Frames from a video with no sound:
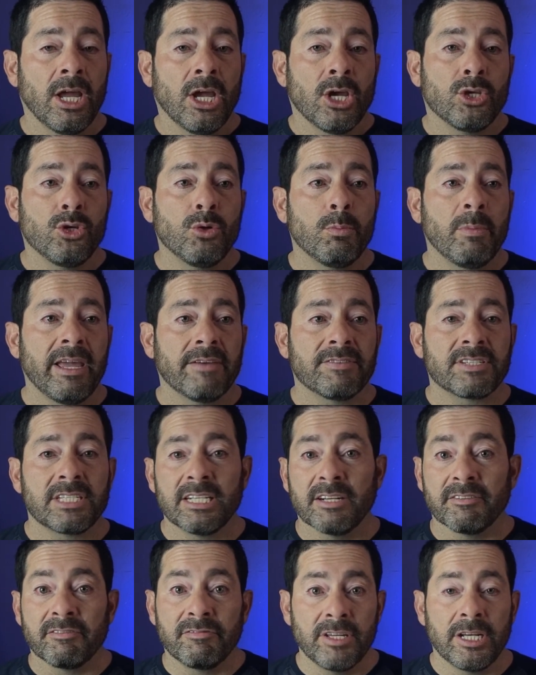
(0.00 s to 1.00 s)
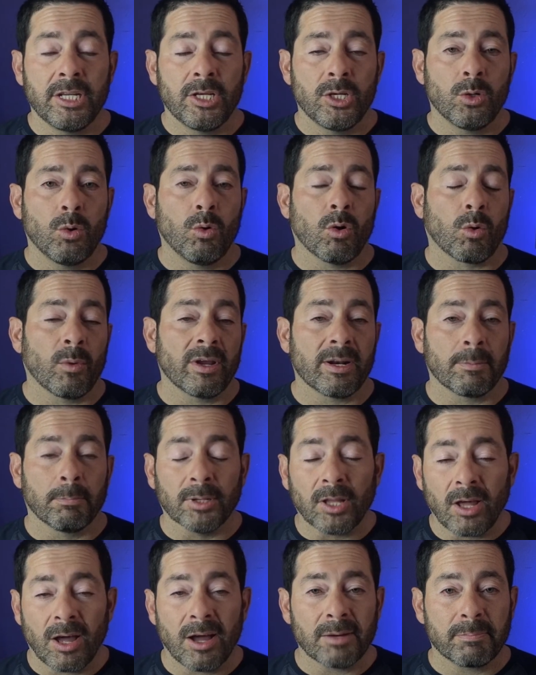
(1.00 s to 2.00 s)
You may have seen a video or read a
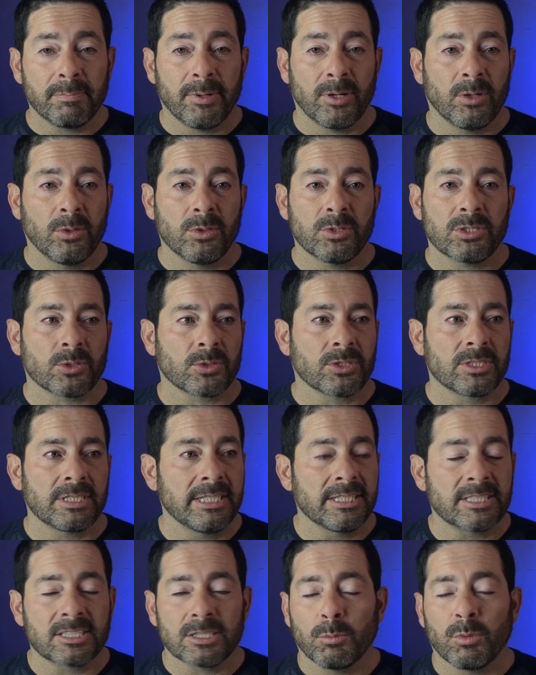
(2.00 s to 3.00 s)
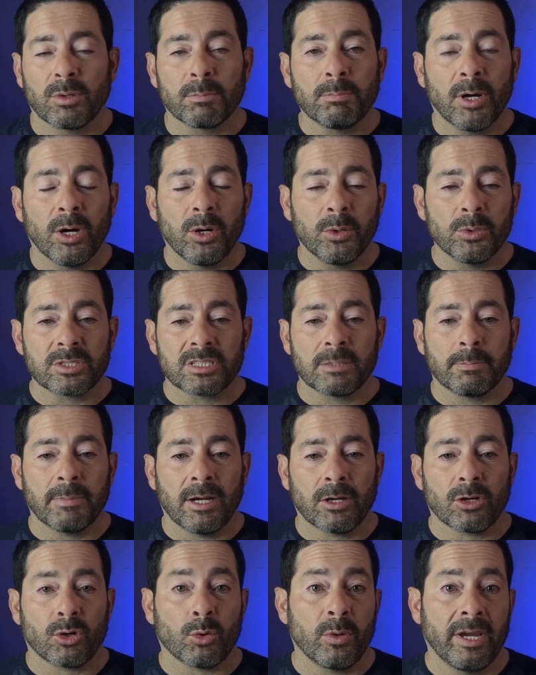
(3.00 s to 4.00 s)
blog post or seen someone post
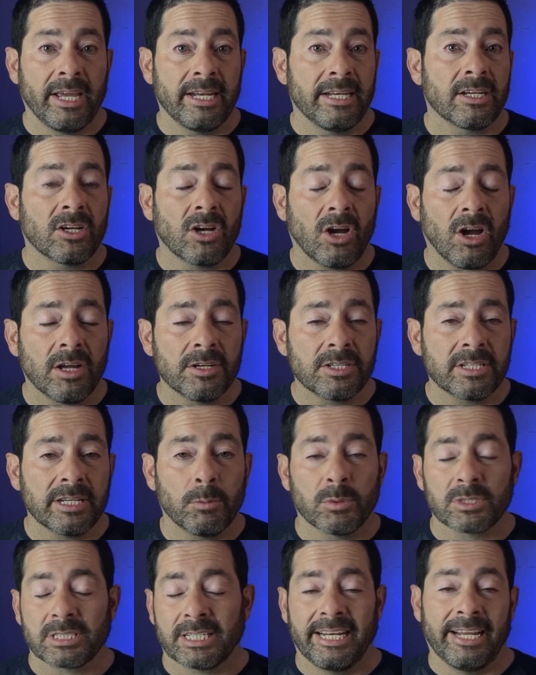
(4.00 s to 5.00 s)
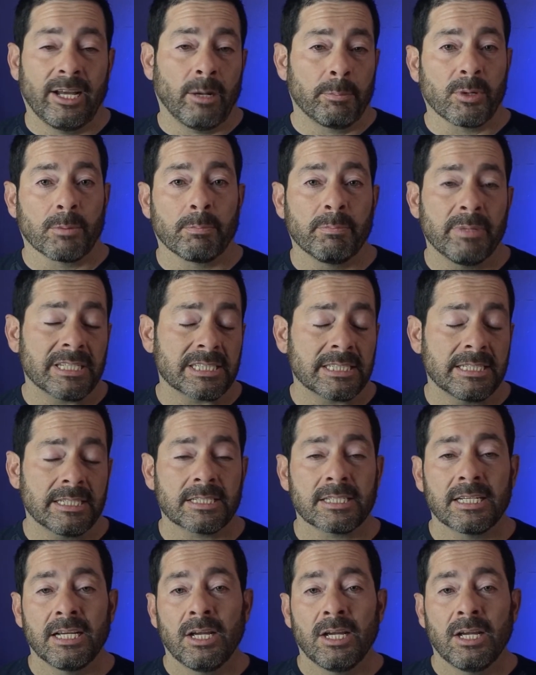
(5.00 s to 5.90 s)
about creating content was going to help your business,